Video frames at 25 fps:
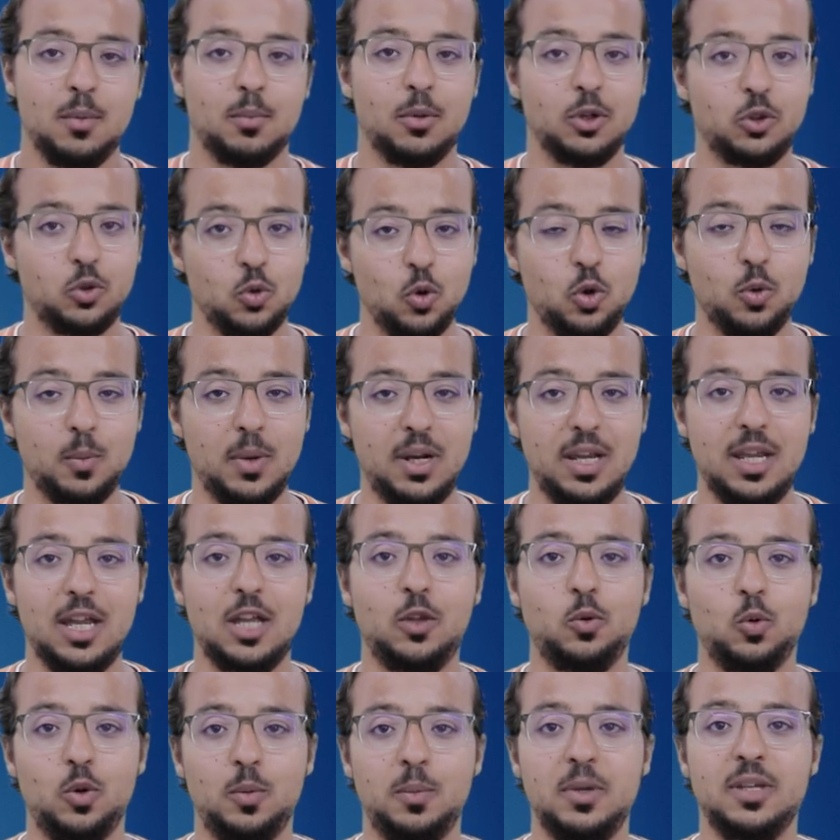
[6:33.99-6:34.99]
But
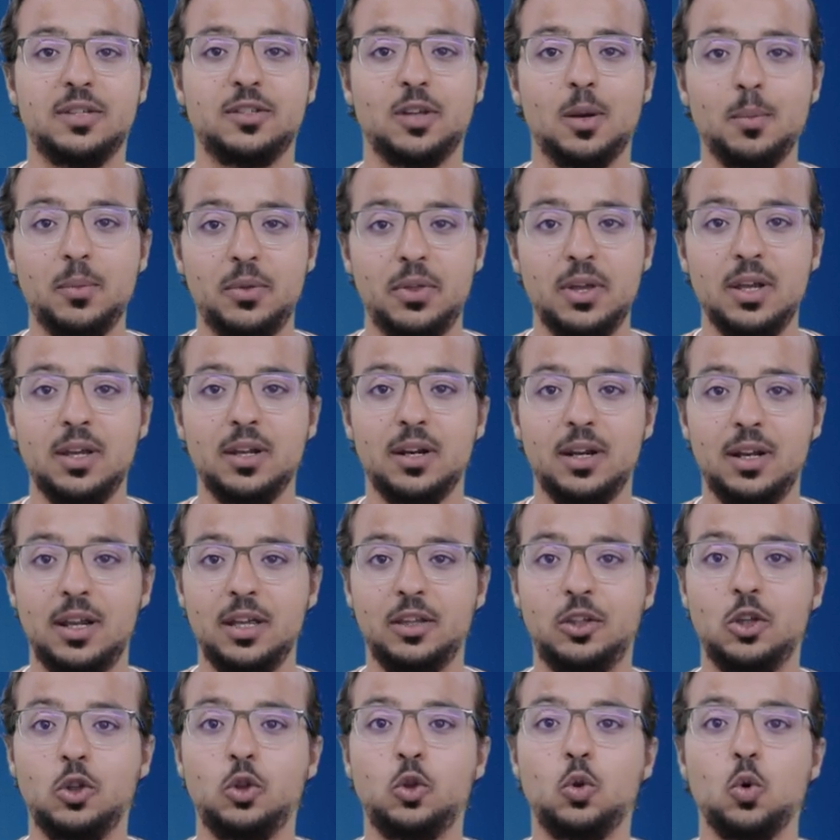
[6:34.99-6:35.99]
normally it will be something
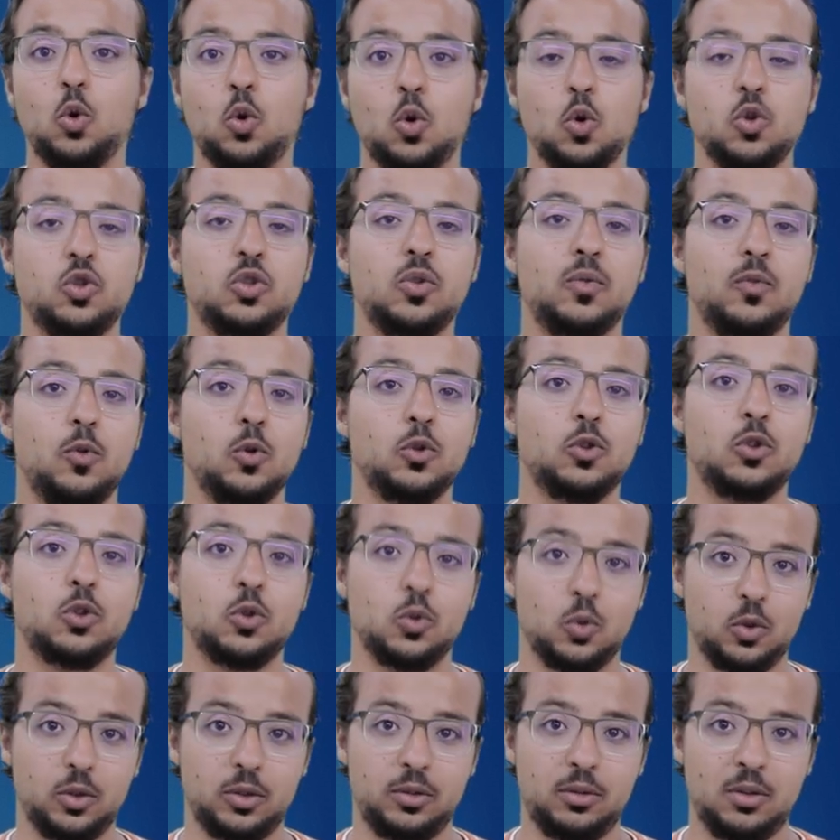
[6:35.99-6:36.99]
related to cost of goods
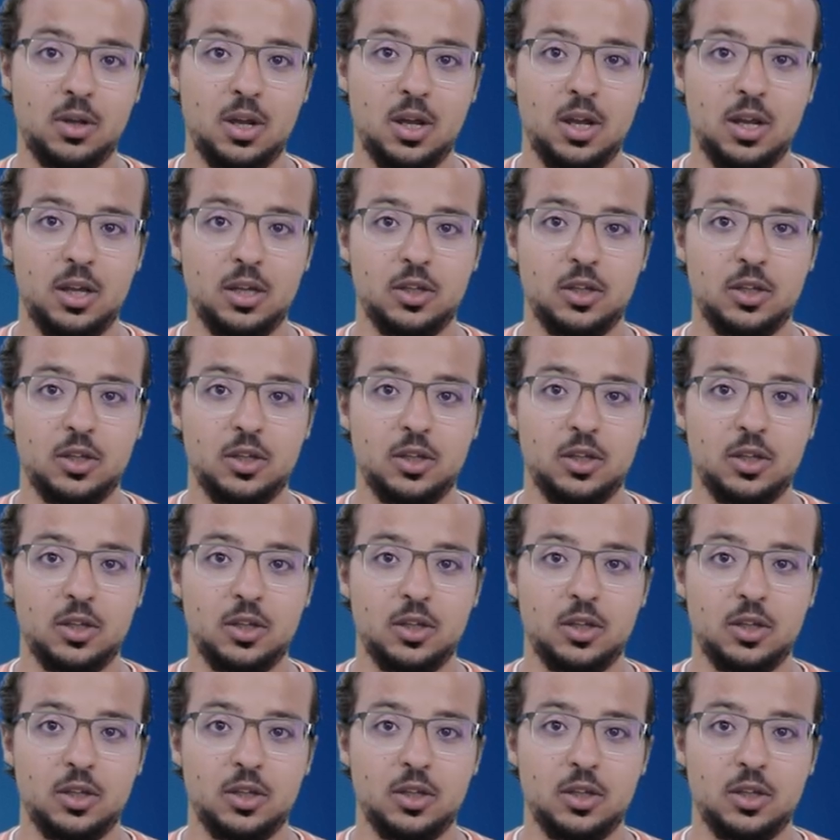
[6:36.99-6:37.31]
sold.